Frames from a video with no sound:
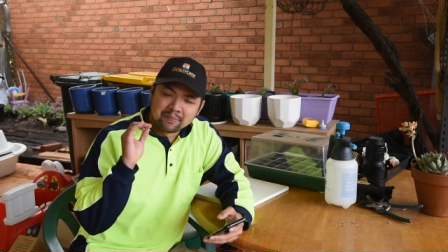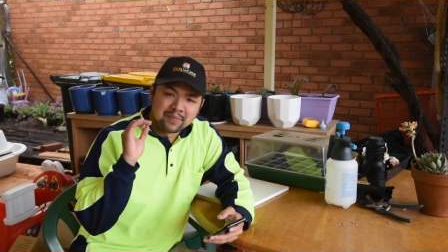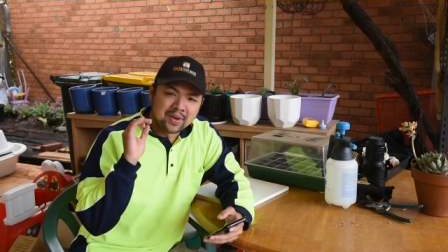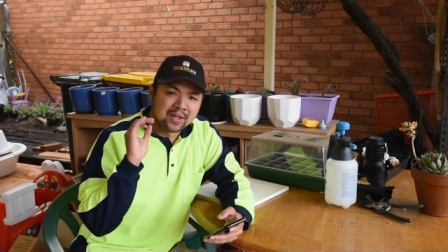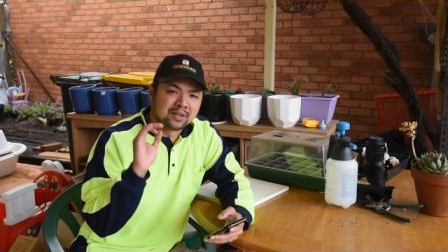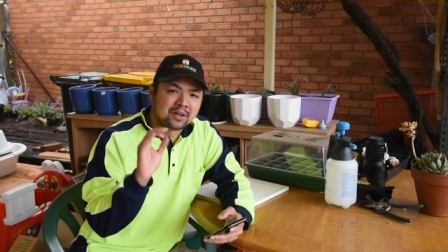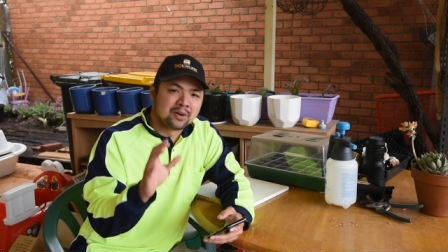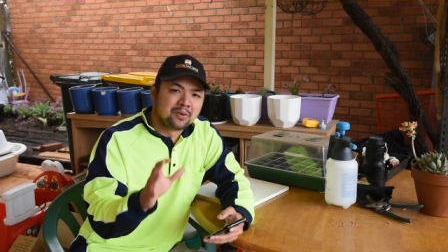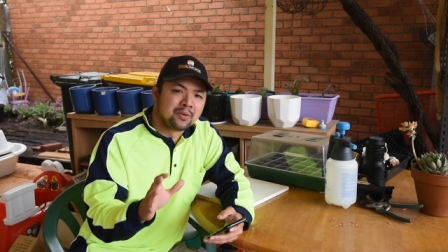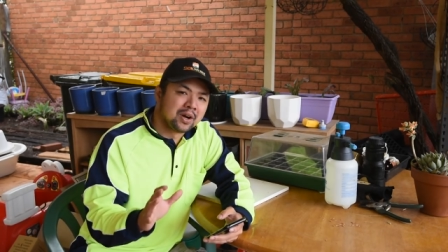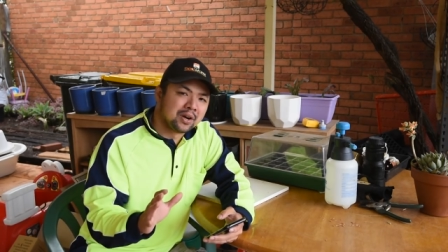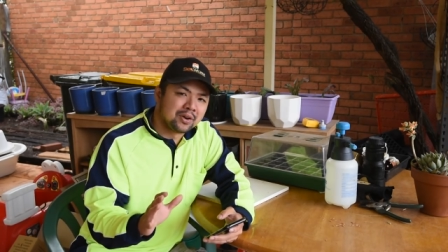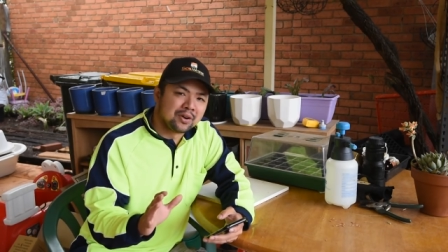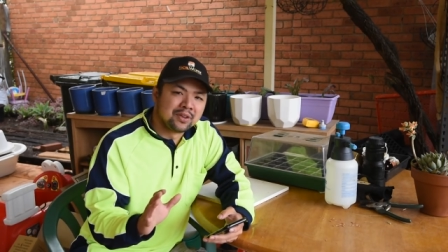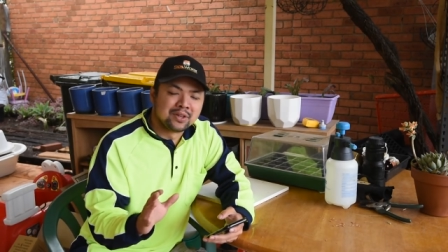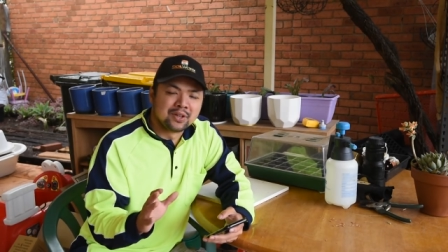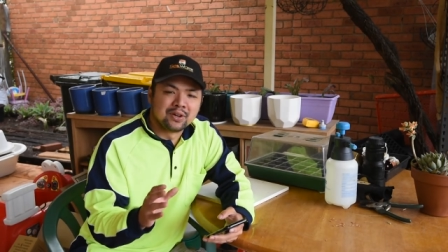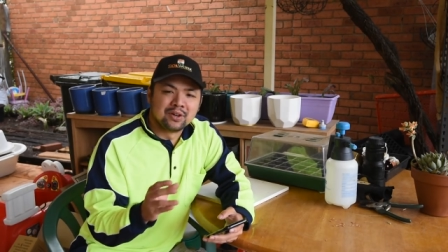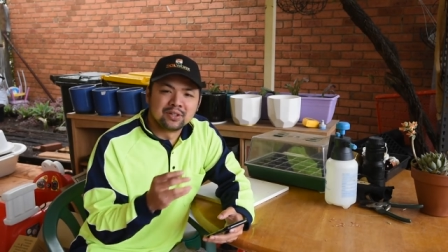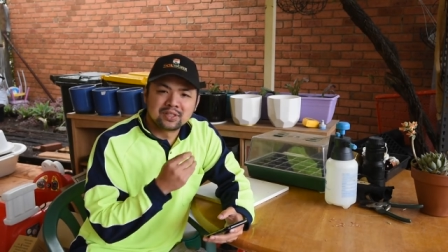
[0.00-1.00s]
Better work
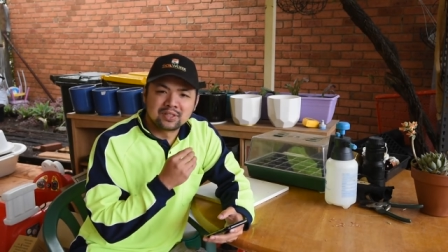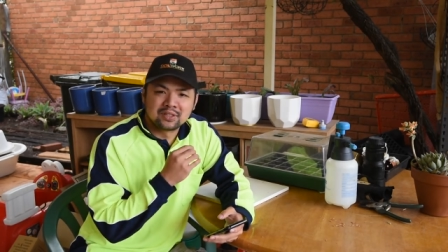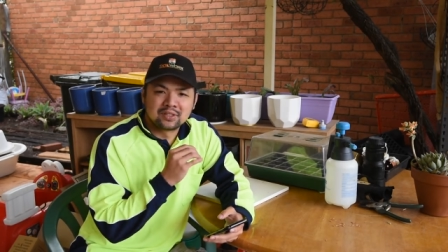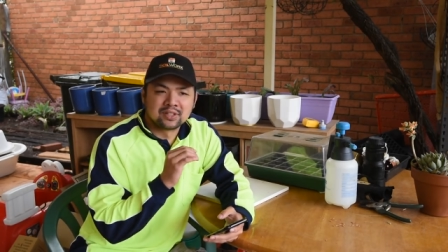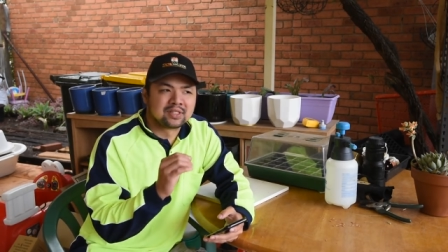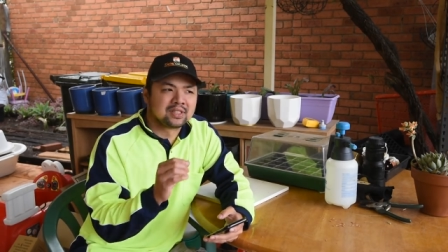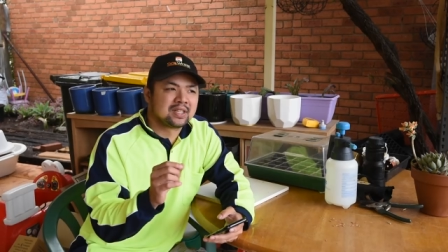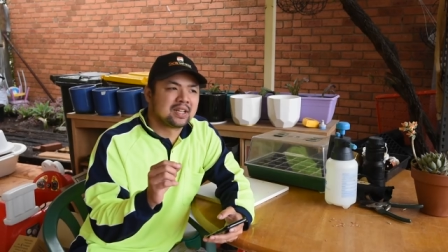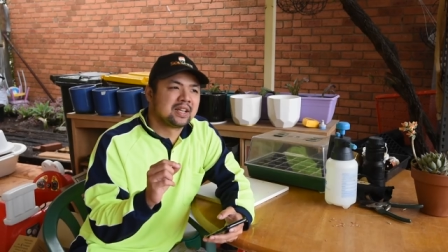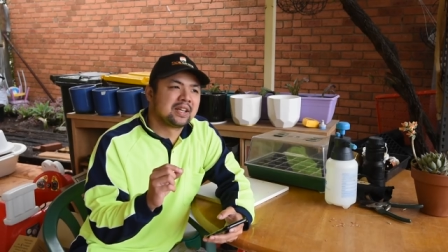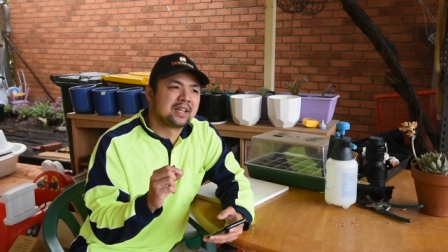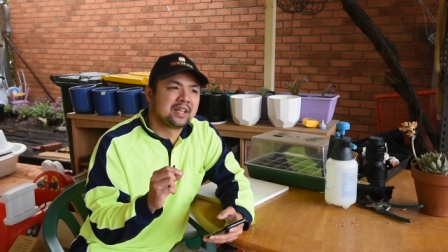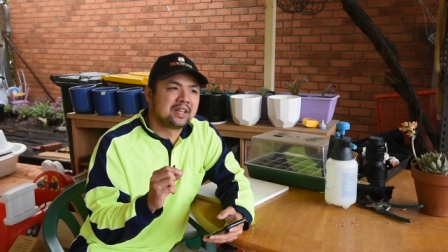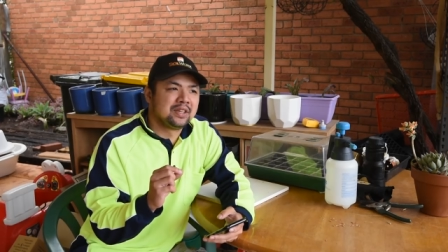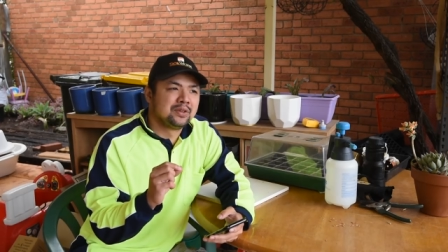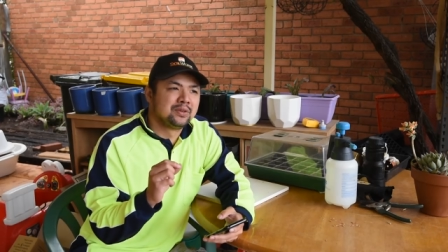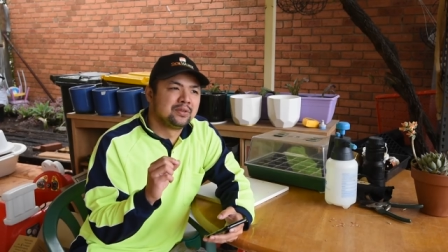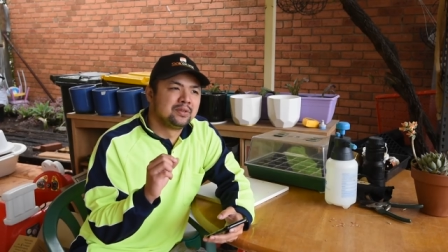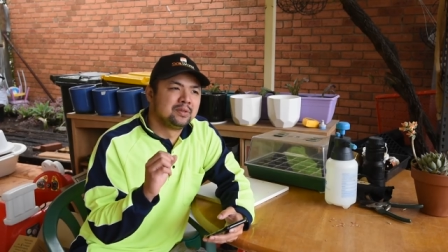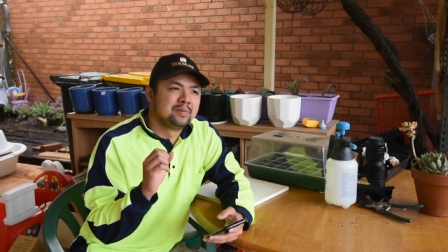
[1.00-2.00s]
on those because
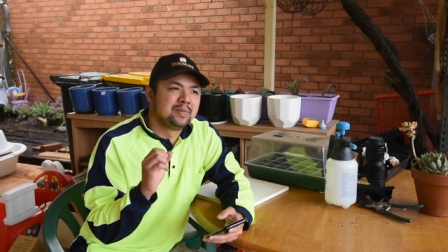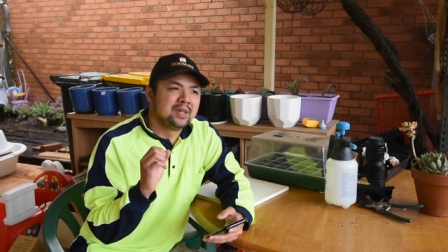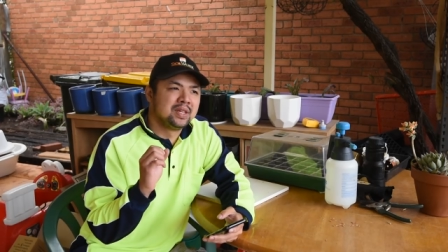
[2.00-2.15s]
you'll